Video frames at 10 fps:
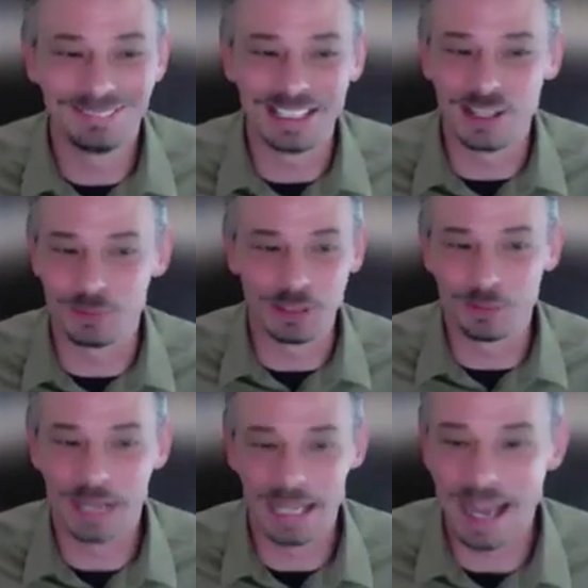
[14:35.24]
because when you
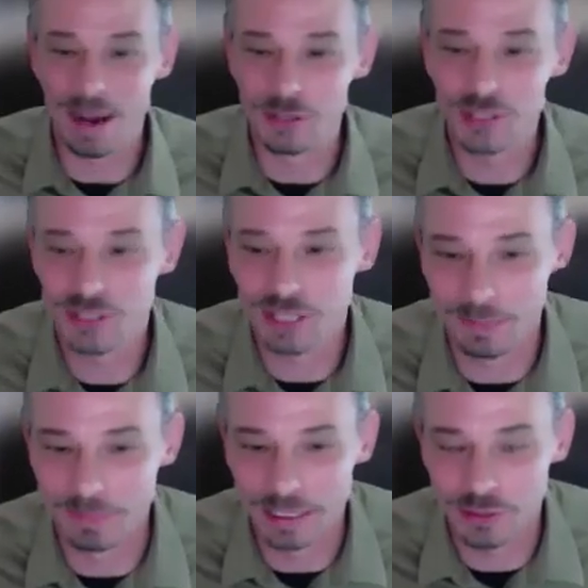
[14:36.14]
buy a house,
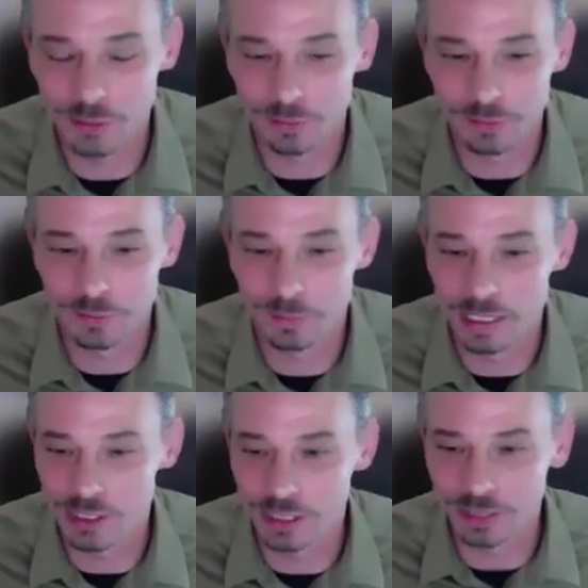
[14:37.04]
um, that sort of
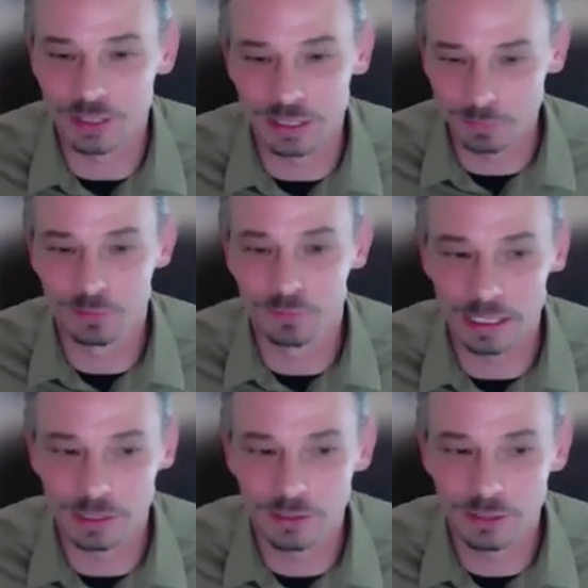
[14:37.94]
information is is
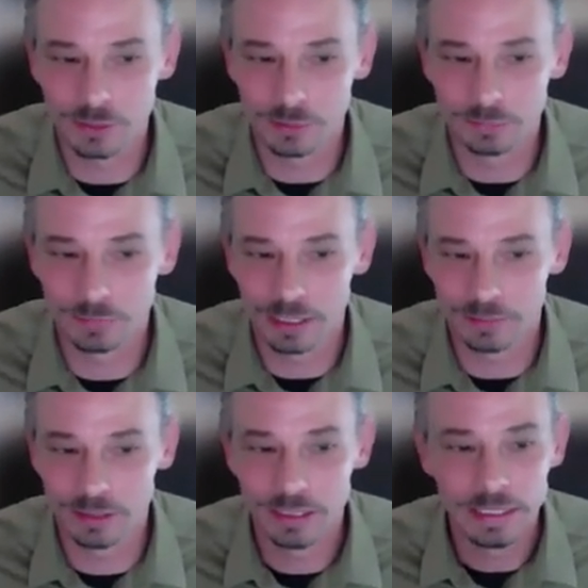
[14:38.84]
provided to you and
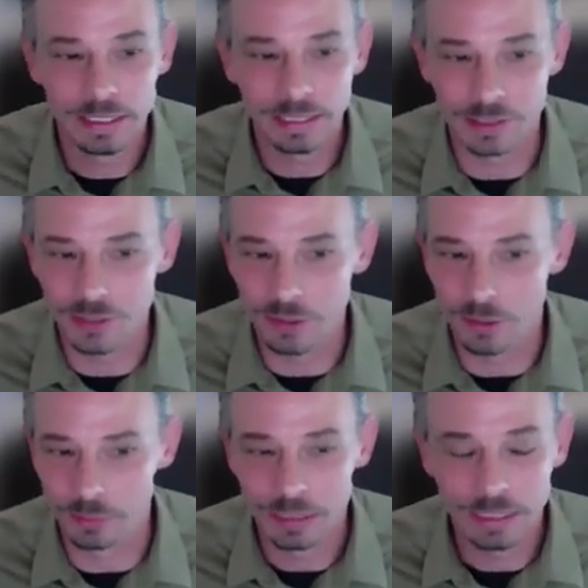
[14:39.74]
whatever. And
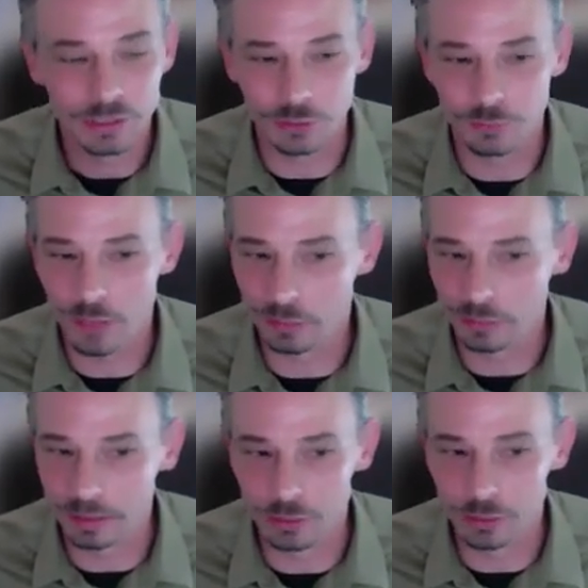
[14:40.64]
so, just
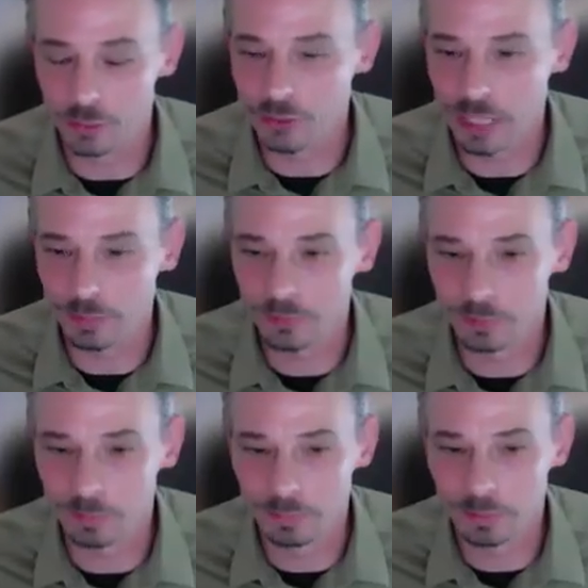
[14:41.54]
following the usual steps
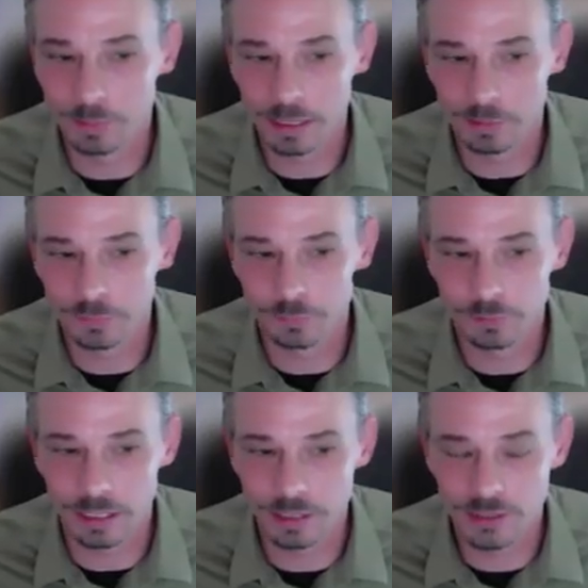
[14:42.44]
for being prepared for
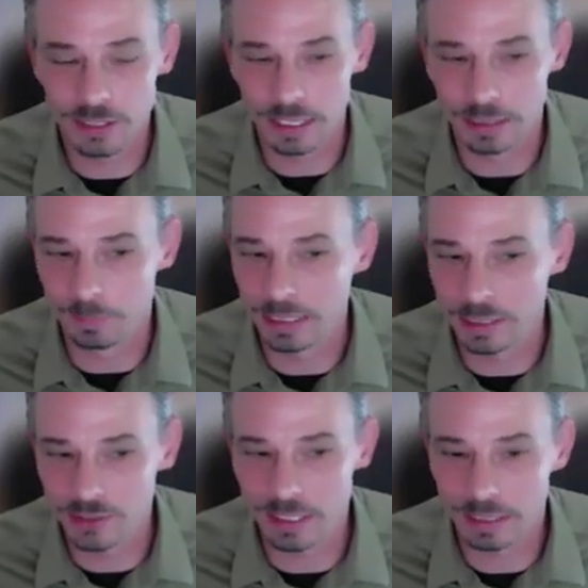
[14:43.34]
floods. And the
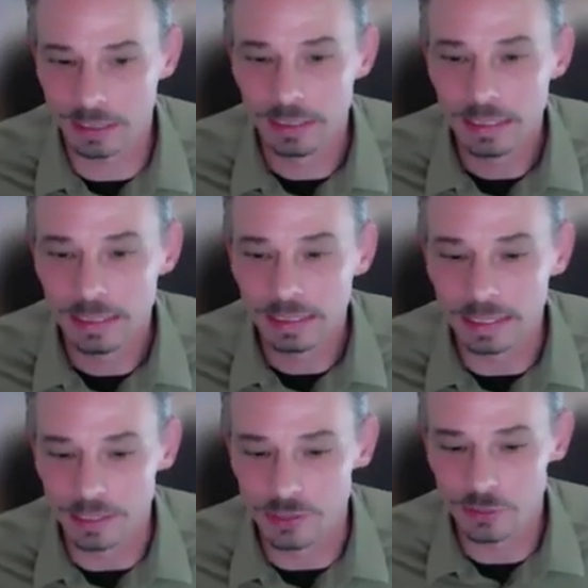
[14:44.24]
biggest thing
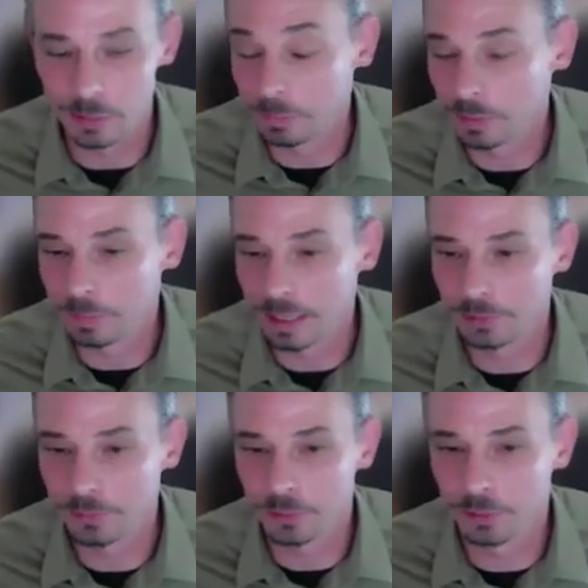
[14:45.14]
is to be
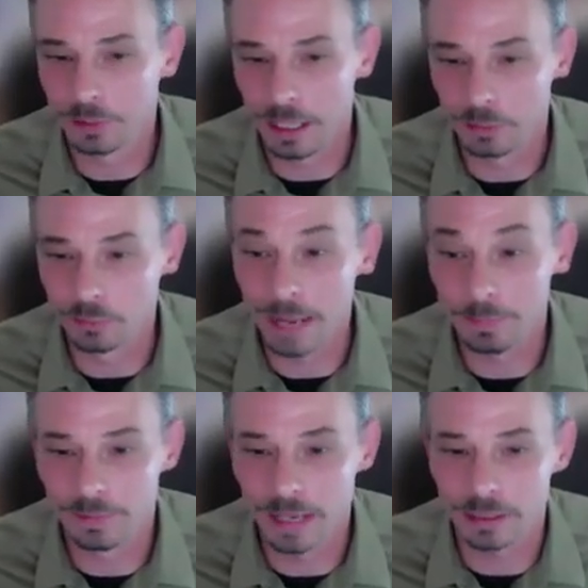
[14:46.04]
prepared for uh,
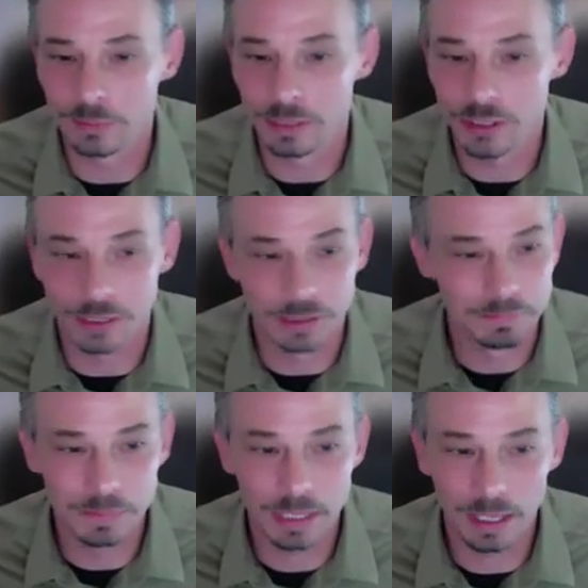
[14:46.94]
rapid evacuation.
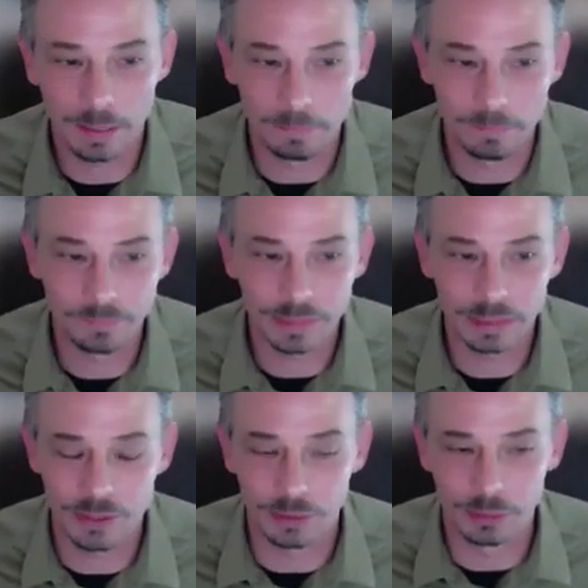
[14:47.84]
Um,
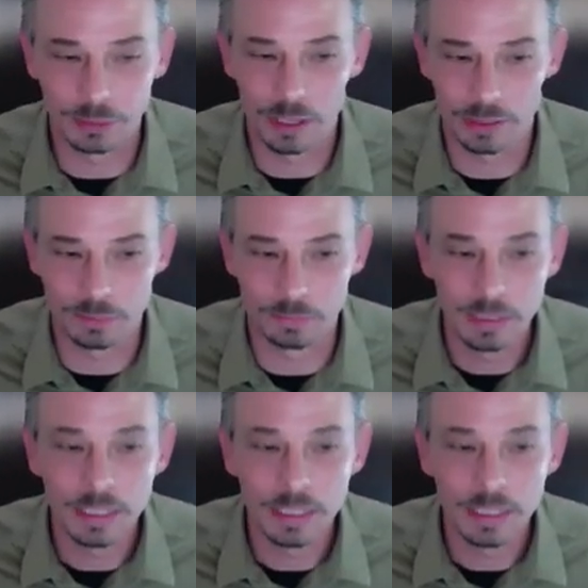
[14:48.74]
so you want to